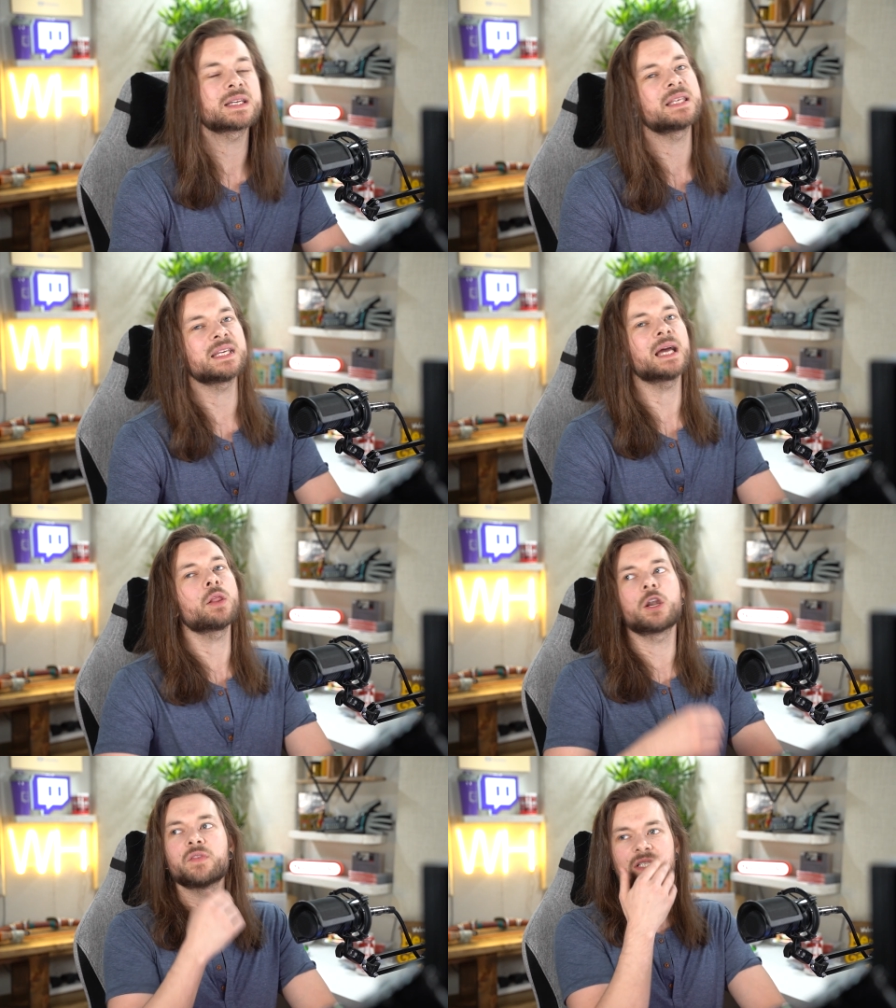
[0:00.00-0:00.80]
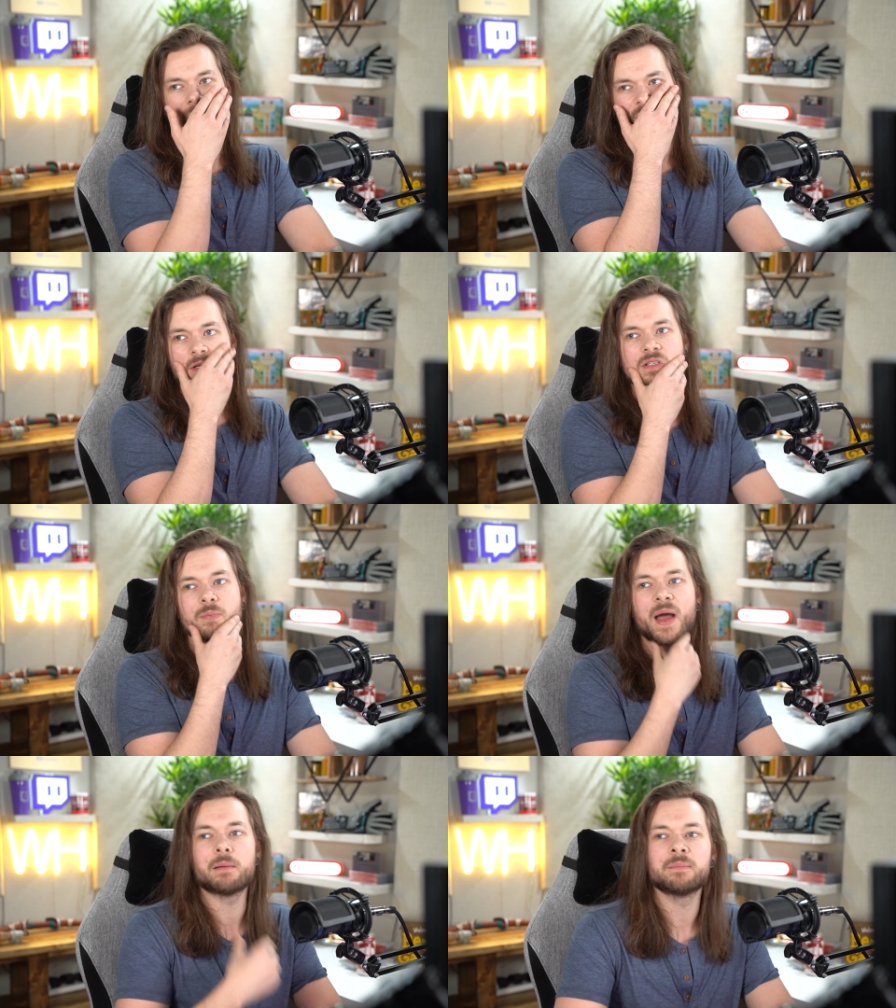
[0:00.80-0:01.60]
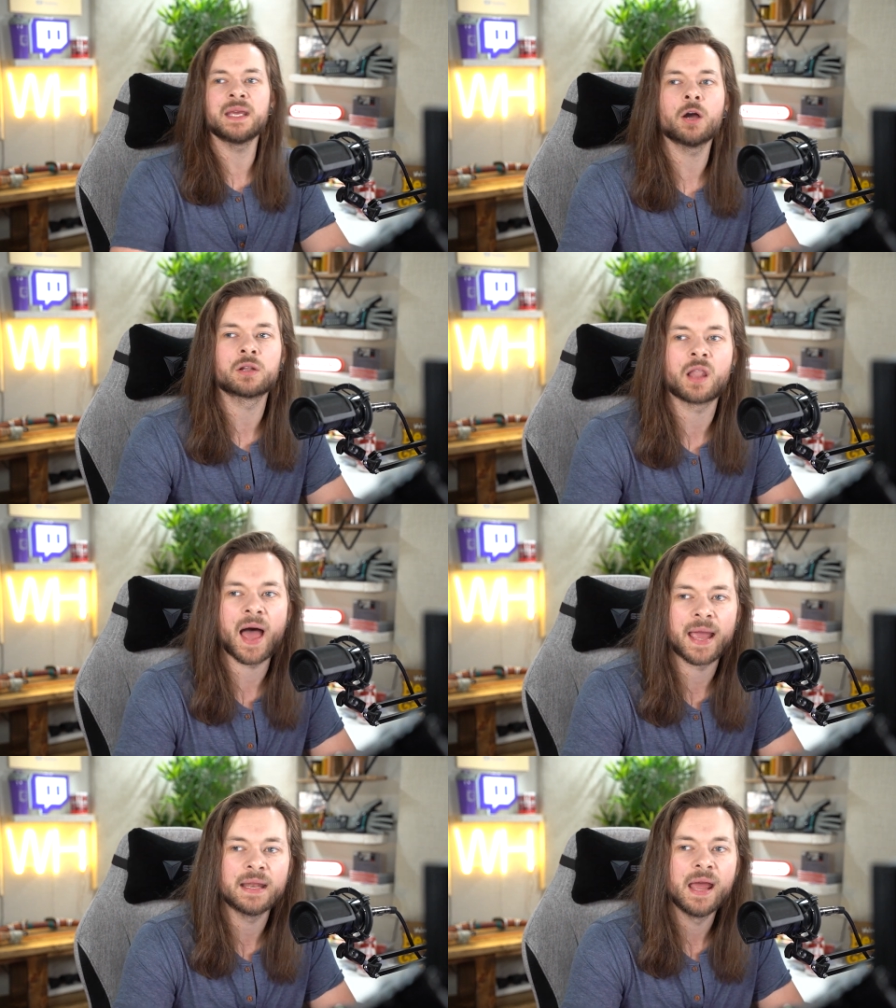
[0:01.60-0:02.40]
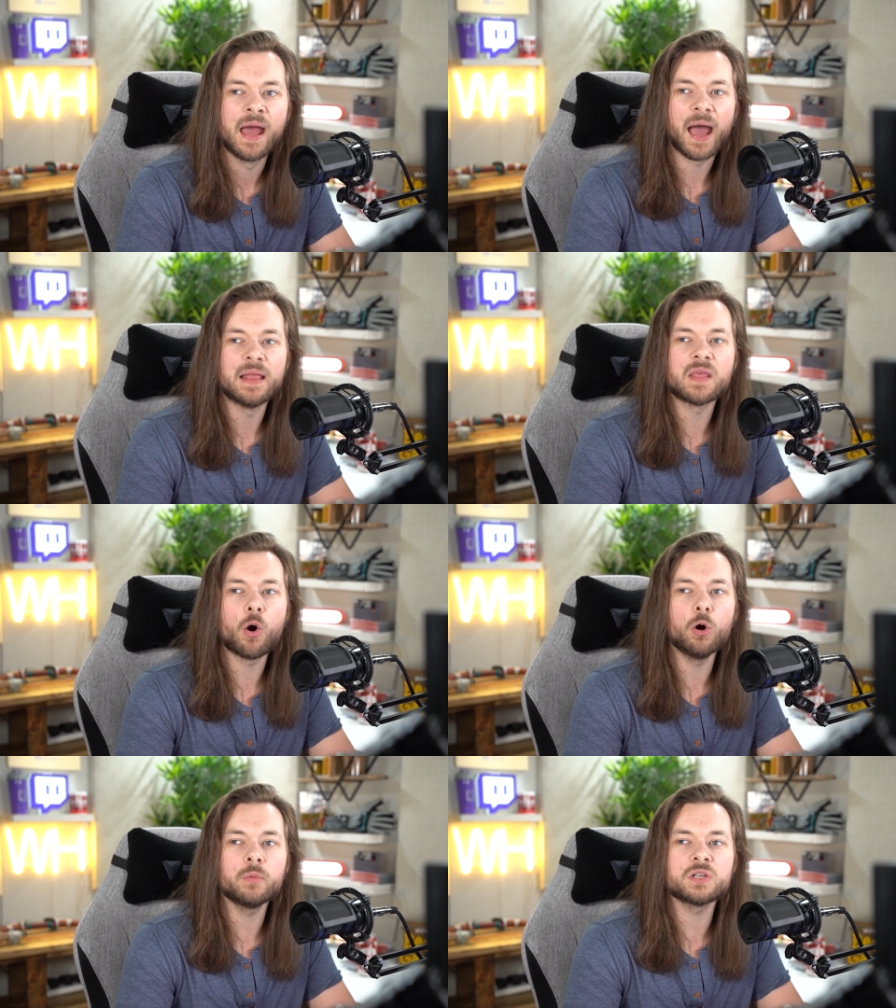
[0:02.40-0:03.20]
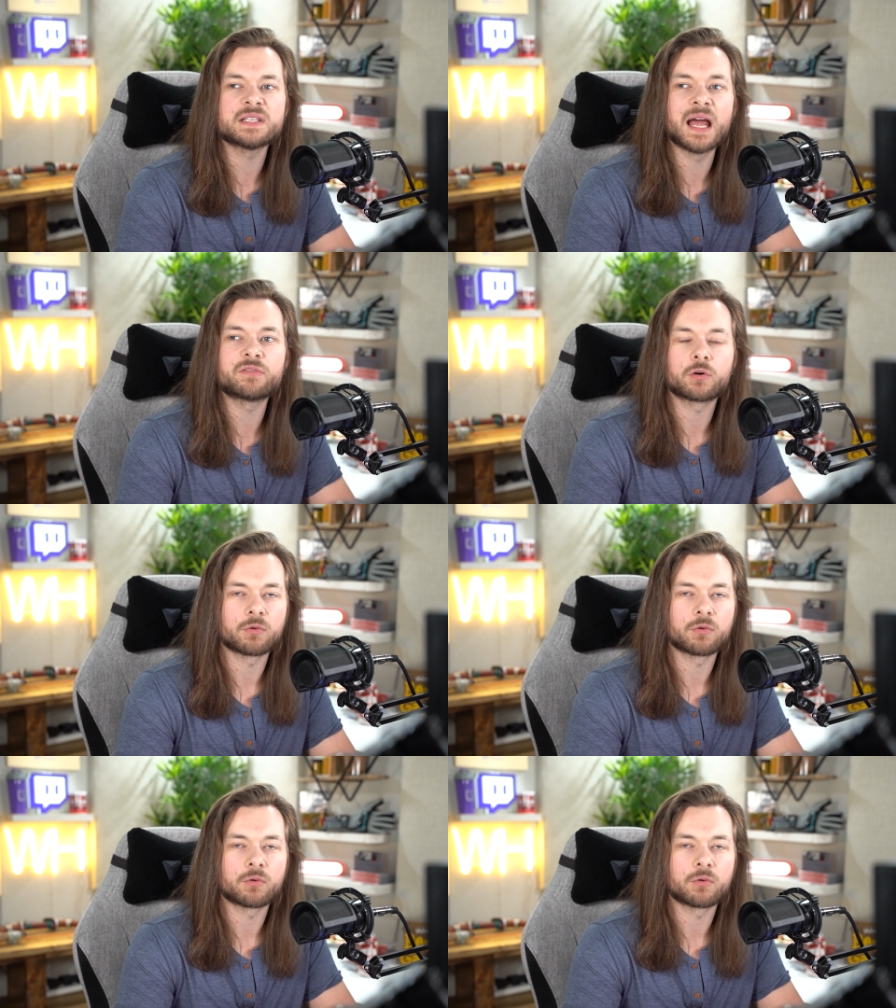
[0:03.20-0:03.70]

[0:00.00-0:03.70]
I see a lot of assumptions about me online, and they're almost never